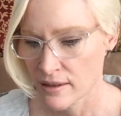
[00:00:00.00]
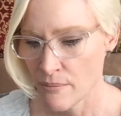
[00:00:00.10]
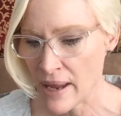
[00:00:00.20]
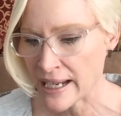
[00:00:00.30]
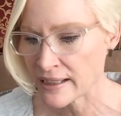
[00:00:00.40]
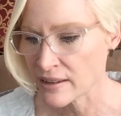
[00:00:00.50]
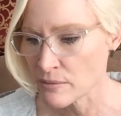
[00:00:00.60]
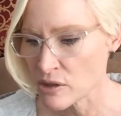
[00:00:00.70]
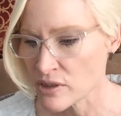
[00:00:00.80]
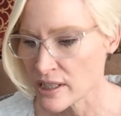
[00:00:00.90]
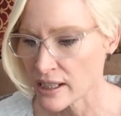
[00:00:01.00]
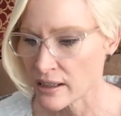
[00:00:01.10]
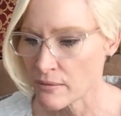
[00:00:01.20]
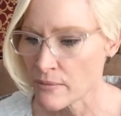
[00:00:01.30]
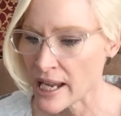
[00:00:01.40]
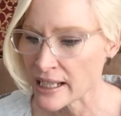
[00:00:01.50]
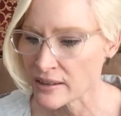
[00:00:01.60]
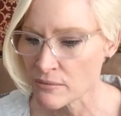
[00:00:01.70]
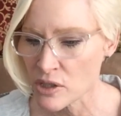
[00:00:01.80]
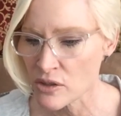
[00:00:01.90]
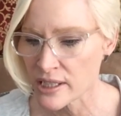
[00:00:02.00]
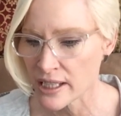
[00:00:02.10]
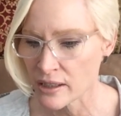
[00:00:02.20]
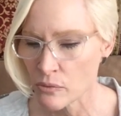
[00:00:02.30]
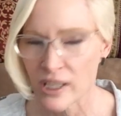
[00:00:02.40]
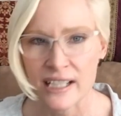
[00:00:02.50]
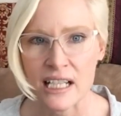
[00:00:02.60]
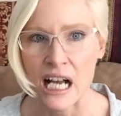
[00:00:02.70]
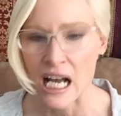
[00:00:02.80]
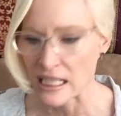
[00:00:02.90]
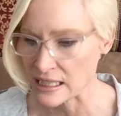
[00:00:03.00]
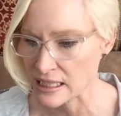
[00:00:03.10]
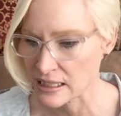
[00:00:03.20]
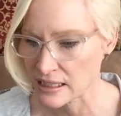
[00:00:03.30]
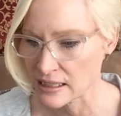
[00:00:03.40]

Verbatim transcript: Make the music when it's hot,